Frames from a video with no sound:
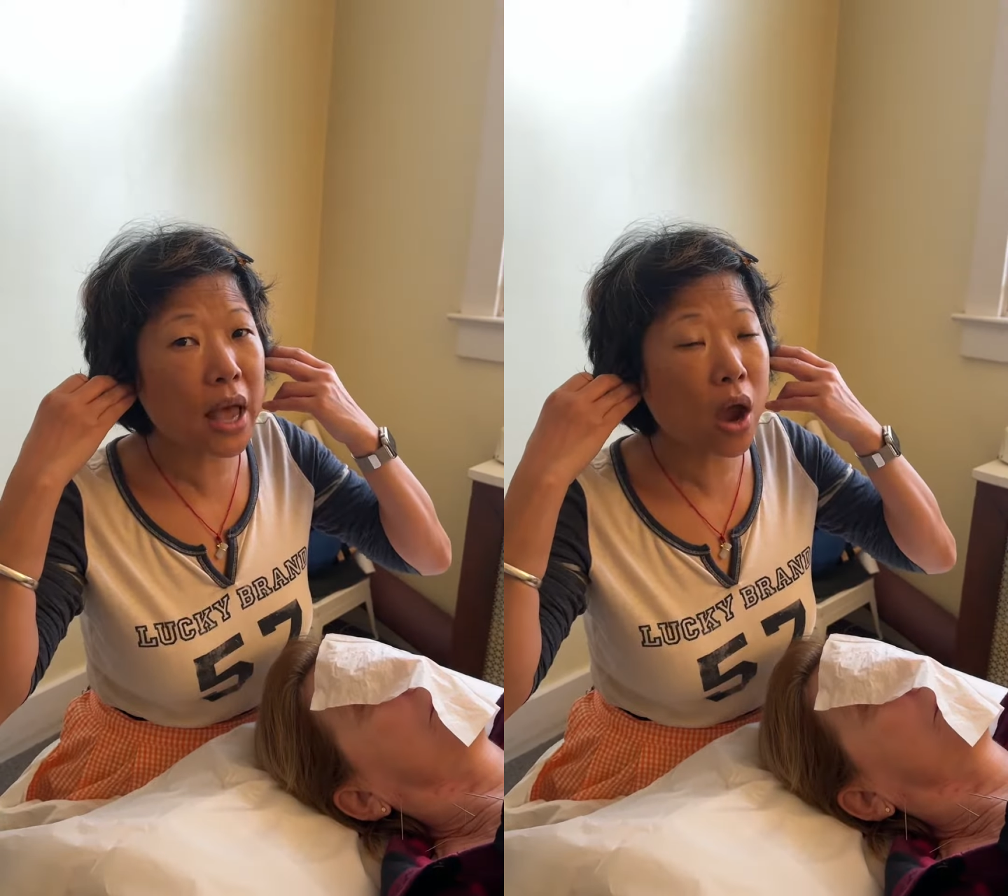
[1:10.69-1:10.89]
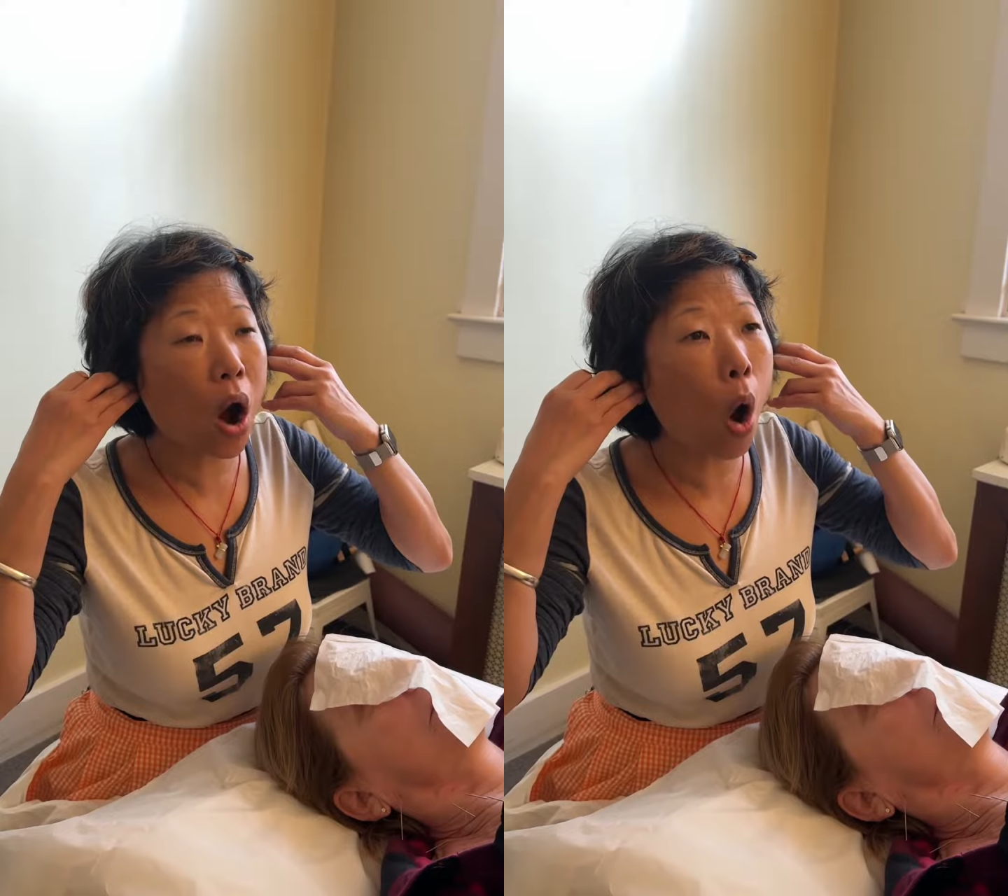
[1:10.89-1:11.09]

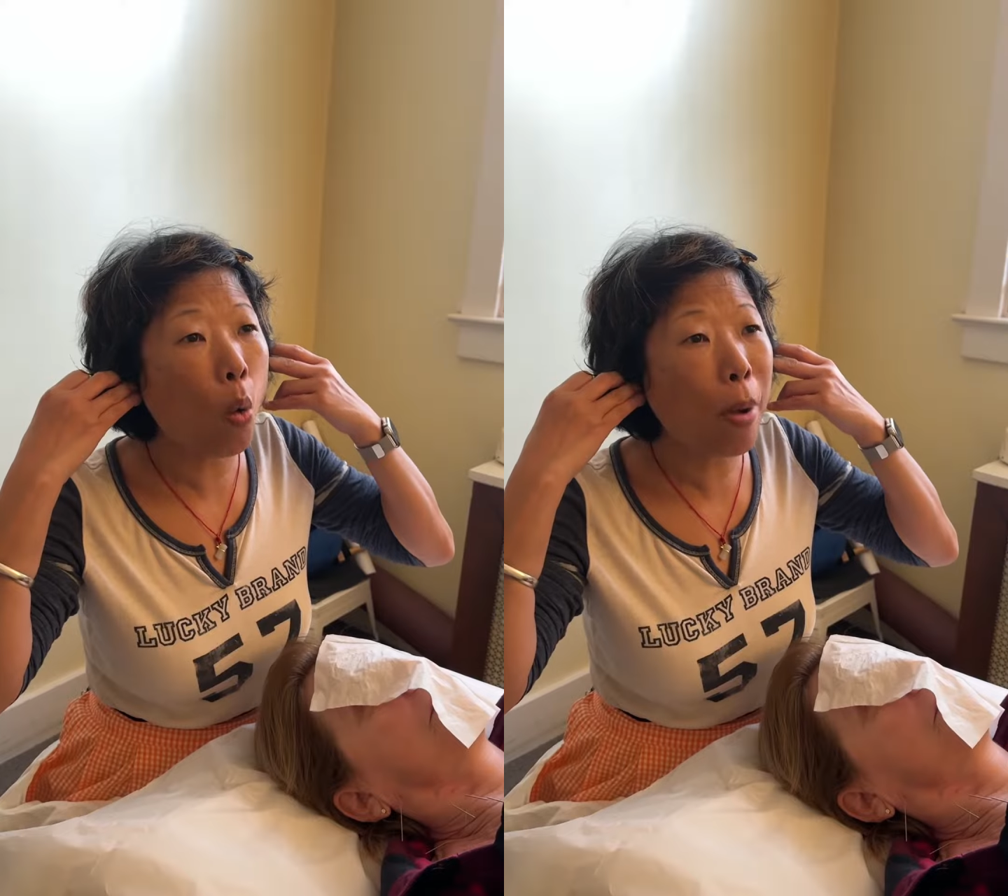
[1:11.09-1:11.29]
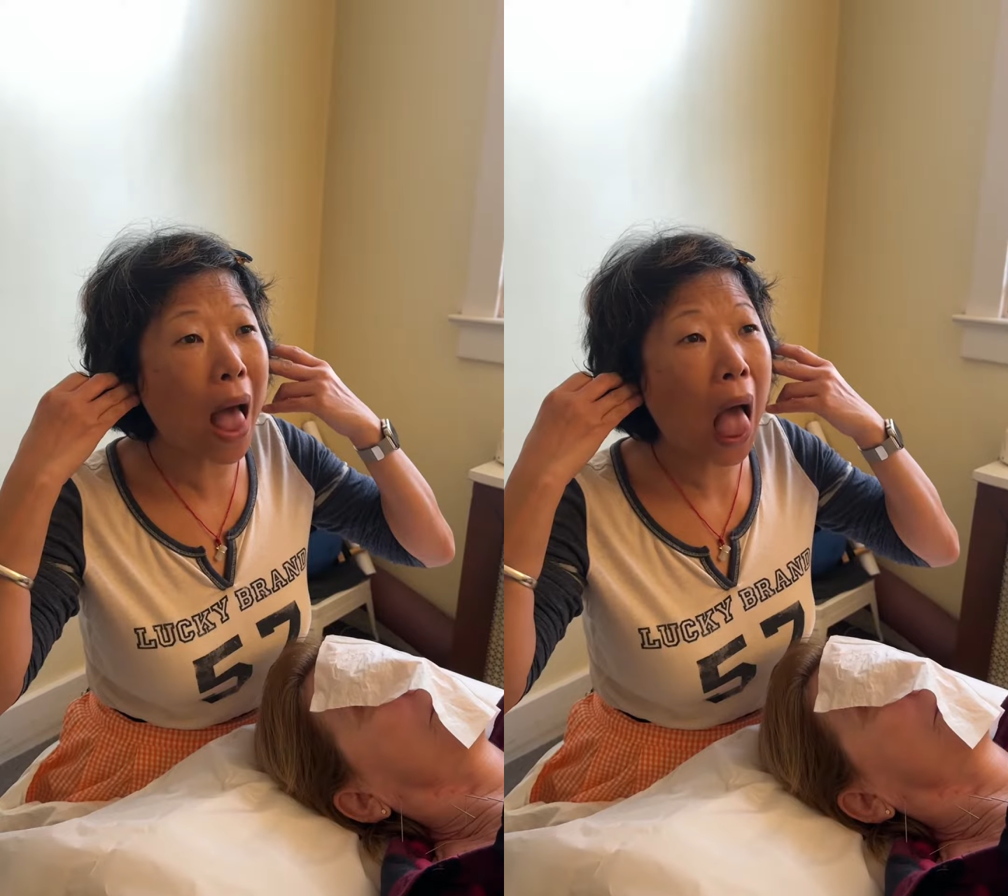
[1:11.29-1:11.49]
say you
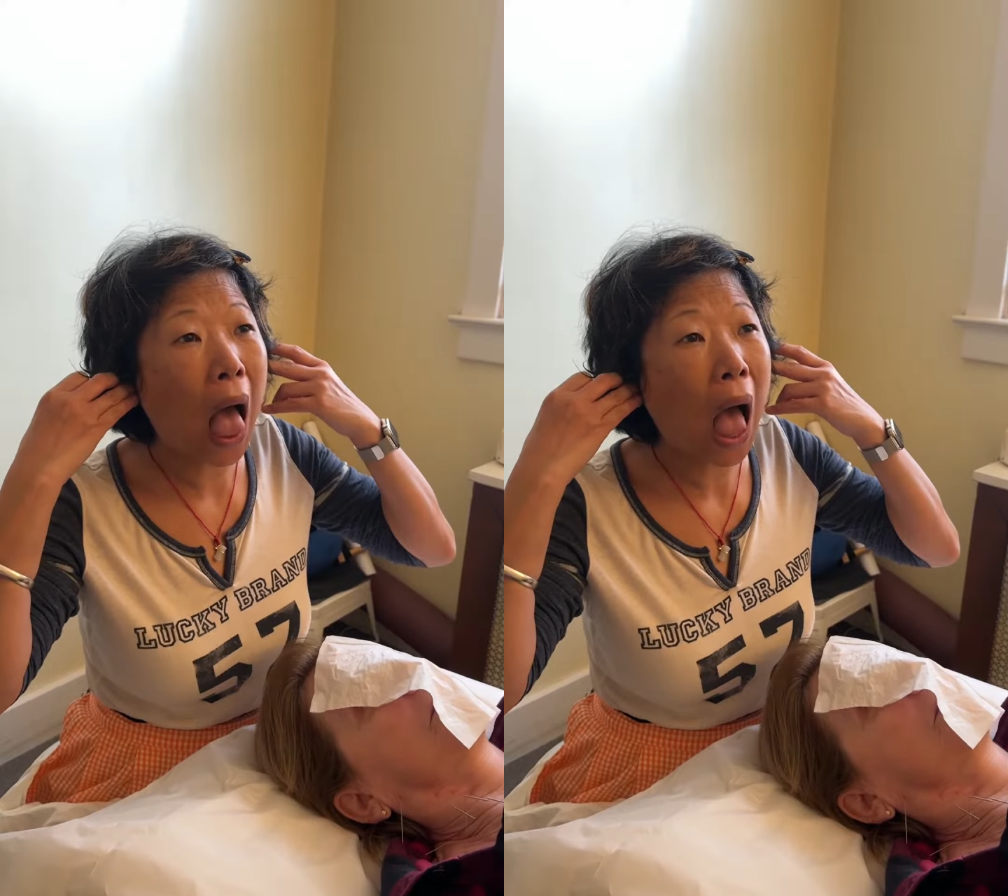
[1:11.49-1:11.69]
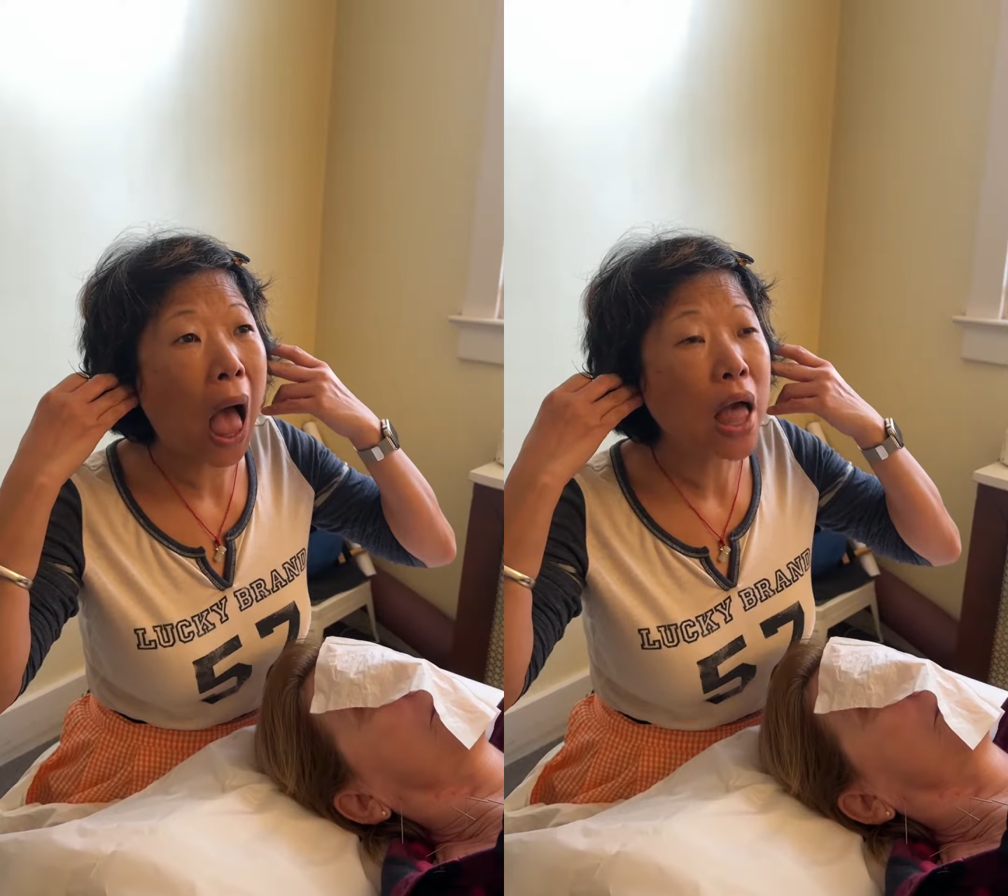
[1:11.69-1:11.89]

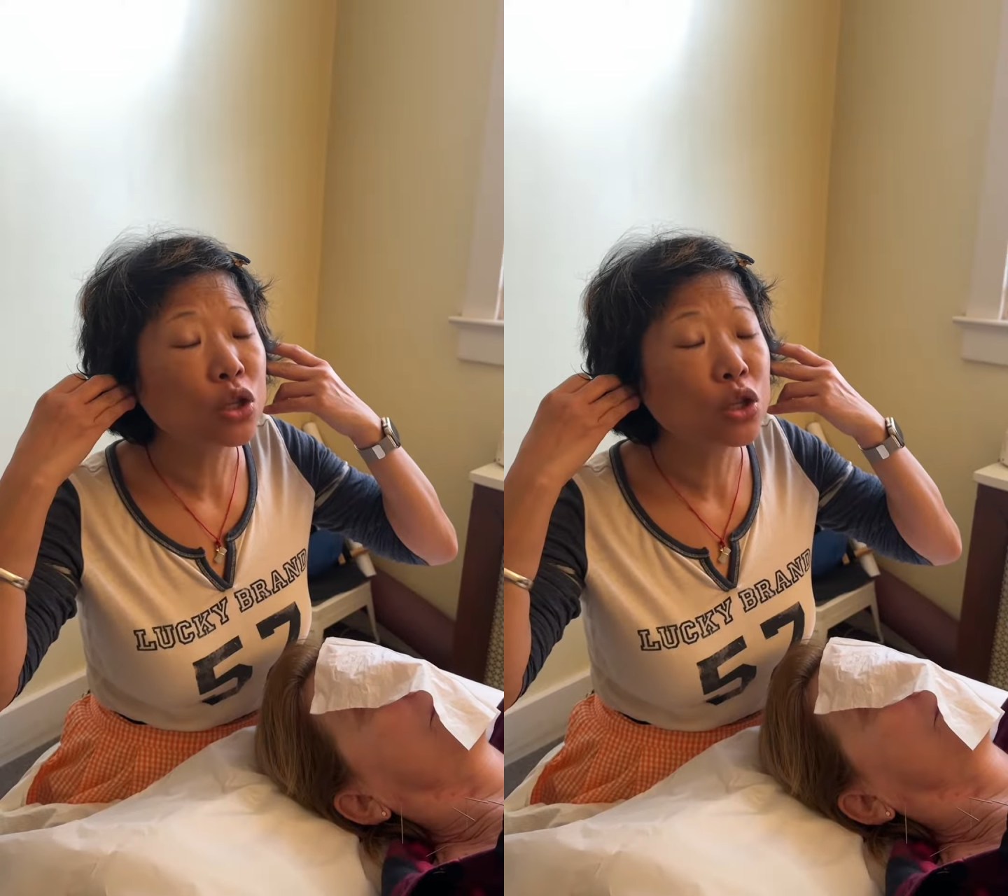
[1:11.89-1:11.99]
open